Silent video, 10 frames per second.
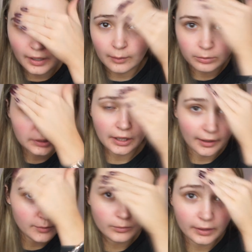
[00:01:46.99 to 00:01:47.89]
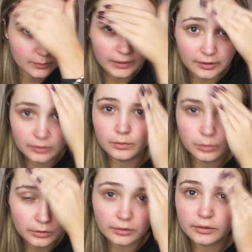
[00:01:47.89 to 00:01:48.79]
apply my makeup
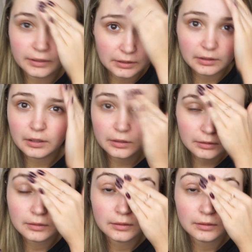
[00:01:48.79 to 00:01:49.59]
or anything.